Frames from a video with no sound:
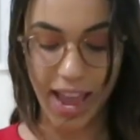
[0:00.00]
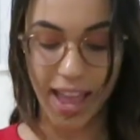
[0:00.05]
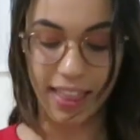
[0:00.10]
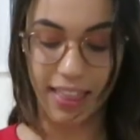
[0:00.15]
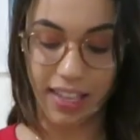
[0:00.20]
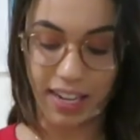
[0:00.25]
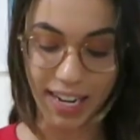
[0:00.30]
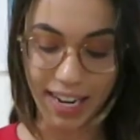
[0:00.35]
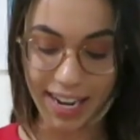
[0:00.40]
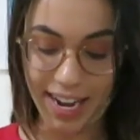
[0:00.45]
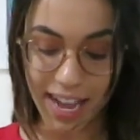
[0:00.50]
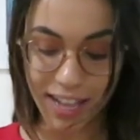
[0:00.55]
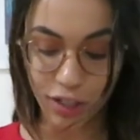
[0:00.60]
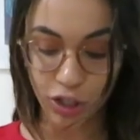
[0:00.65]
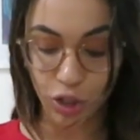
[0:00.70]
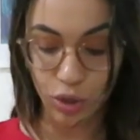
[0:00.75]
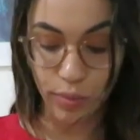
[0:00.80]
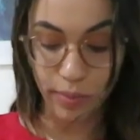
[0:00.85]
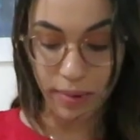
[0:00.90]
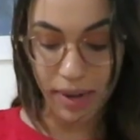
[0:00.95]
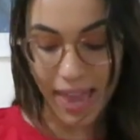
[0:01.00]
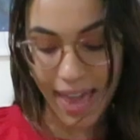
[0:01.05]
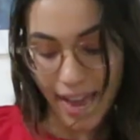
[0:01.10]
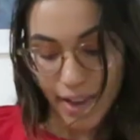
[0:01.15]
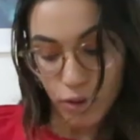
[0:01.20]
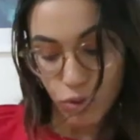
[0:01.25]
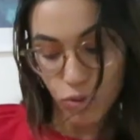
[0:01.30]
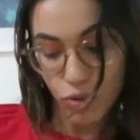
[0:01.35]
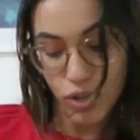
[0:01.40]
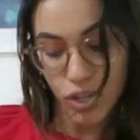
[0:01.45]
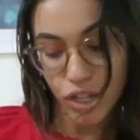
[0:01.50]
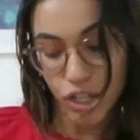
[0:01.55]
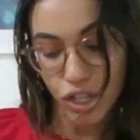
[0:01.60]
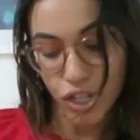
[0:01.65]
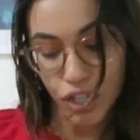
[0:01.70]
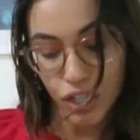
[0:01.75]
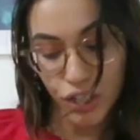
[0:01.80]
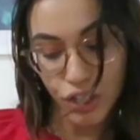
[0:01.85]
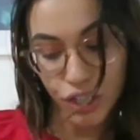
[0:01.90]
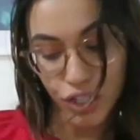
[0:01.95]
And then I got two black
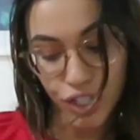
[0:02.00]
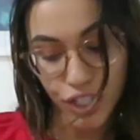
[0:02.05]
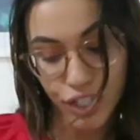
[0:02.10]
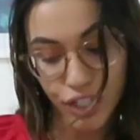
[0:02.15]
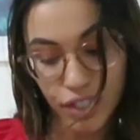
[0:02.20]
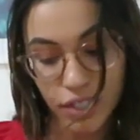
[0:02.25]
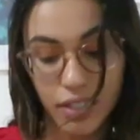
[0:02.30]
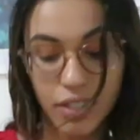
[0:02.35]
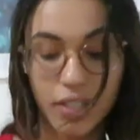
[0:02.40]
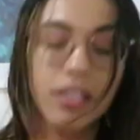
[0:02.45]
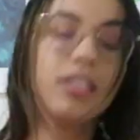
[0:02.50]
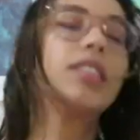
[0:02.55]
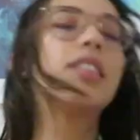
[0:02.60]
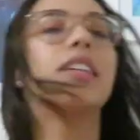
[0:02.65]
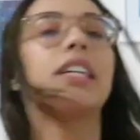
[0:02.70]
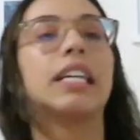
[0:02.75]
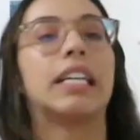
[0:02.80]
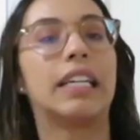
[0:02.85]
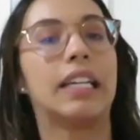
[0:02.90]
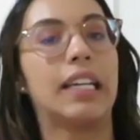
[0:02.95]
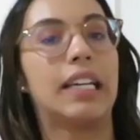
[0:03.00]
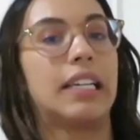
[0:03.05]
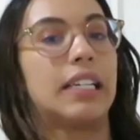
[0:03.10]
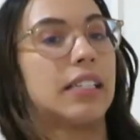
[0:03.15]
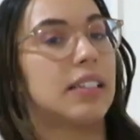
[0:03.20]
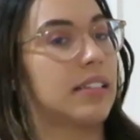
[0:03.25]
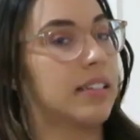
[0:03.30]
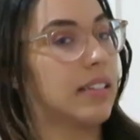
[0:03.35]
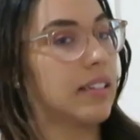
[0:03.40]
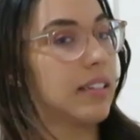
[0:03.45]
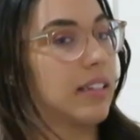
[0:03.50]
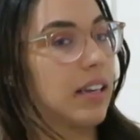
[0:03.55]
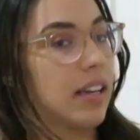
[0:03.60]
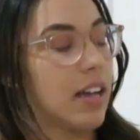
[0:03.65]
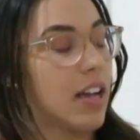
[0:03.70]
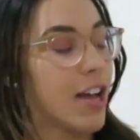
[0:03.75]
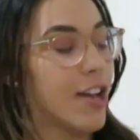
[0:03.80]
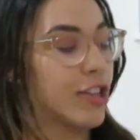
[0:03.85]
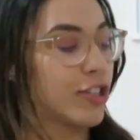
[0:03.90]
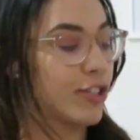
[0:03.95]
ones.
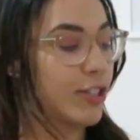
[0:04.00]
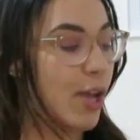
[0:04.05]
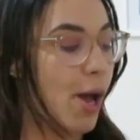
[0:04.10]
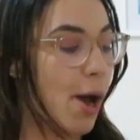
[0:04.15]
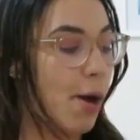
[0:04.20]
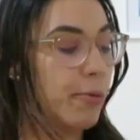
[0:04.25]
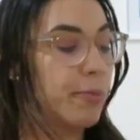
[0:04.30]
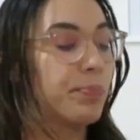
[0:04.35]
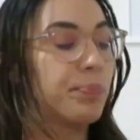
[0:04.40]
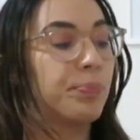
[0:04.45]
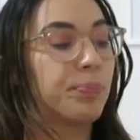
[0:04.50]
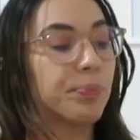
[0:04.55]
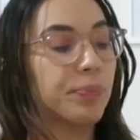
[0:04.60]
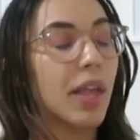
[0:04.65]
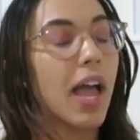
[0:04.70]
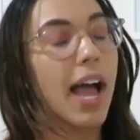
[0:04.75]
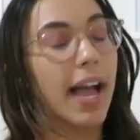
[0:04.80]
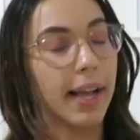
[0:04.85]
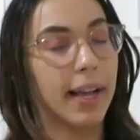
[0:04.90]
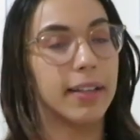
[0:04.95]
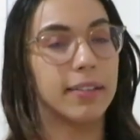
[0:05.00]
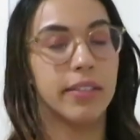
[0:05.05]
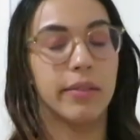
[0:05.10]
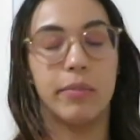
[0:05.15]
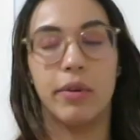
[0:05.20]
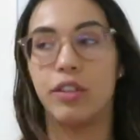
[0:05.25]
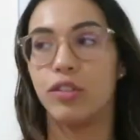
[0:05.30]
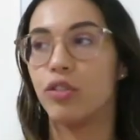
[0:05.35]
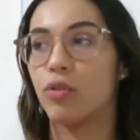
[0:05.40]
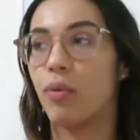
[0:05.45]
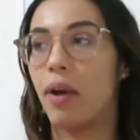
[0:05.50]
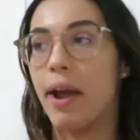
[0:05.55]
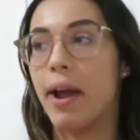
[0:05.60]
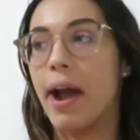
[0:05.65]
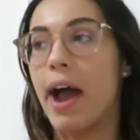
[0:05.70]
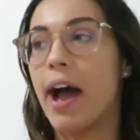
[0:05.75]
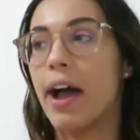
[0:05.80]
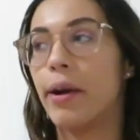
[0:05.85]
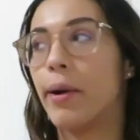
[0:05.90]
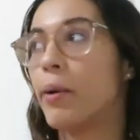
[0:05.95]
So I got some
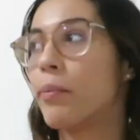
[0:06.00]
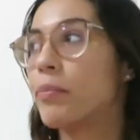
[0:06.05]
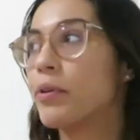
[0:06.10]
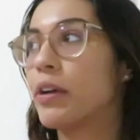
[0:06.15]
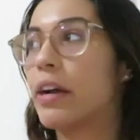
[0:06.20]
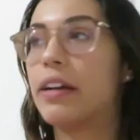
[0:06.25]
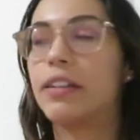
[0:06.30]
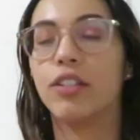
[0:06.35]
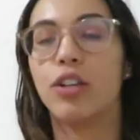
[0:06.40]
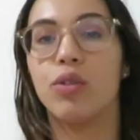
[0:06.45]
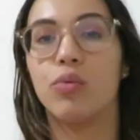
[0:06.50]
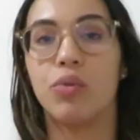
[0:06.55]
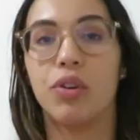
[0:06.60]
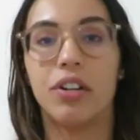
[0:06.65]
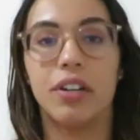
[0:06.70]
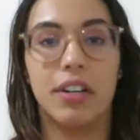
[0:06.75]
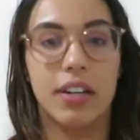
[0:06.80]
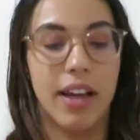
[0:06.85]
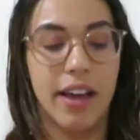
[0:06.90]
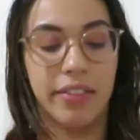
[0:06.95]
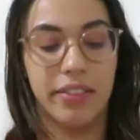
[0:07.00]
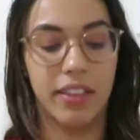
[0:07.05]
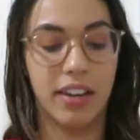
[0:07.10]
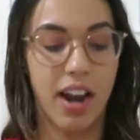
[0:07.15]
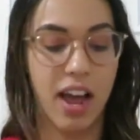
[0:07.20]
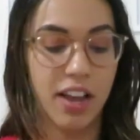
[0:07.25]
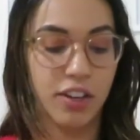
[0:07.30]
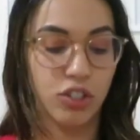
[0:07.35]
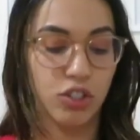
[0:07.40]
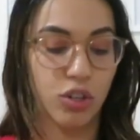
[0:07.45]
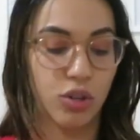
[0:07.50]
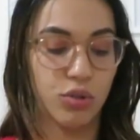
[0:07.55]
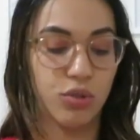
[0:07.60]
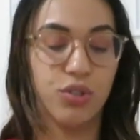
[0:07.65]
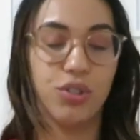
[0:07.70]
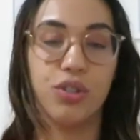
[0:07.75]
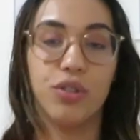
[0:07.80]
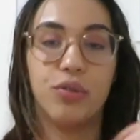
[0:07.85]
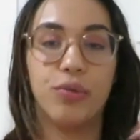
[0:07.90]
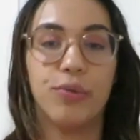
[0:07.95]
underwear. I hope you guys aren't weirded out that I
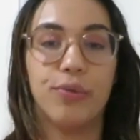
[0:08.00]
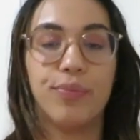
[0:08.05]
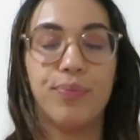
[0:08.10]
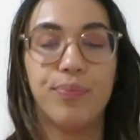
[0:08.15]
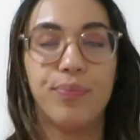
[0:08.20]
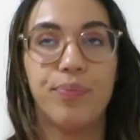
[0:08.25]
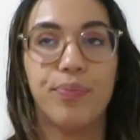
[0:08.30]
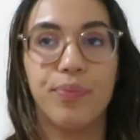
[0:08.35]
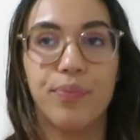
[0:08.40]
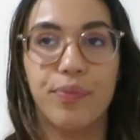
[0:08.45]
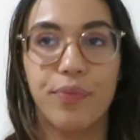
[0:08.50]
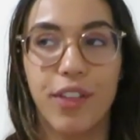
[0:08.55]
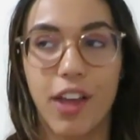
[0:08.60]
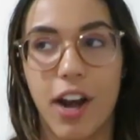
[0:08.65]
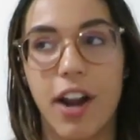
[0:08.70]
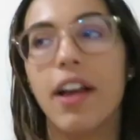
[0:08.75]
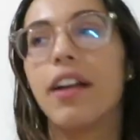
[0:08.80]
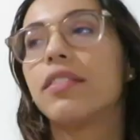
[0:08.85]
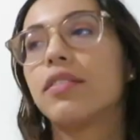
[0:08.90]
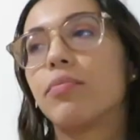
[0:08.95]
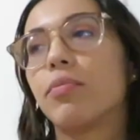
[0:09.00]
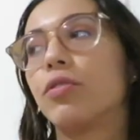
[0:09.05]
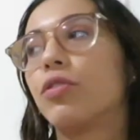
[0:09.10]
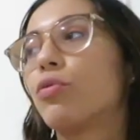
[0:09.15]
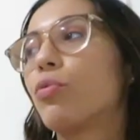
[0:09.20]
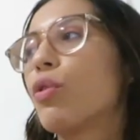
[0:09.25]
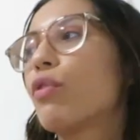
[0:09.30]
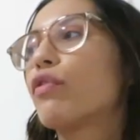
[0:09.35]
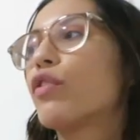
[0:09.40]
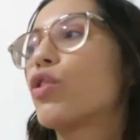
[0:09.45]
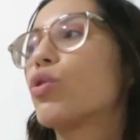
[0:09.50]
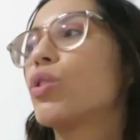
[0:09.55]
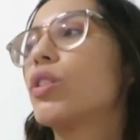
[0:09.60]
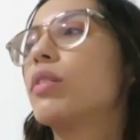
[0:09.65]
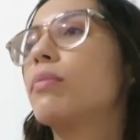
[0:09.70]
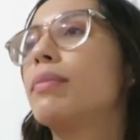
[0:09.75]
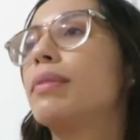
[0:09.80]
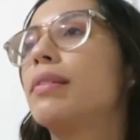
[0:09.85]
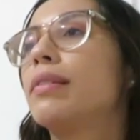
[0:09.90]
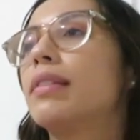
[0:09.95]
showed you that I got some underwear for
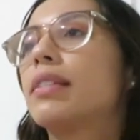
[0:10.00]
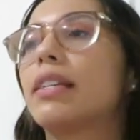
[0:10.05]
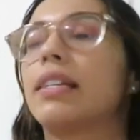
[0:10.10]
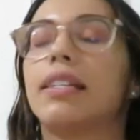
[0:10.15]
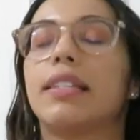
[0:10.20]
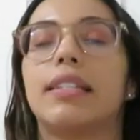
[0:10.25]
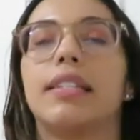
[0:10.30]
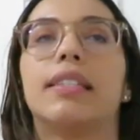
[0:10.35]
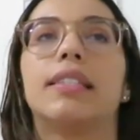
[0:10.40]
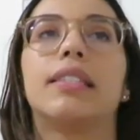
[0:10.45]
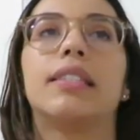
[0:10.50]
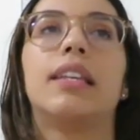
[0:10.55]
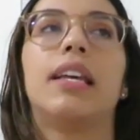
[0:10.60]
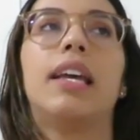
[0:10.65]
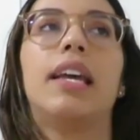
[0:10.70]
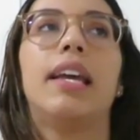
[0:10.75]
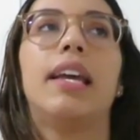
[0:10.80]
Christmas because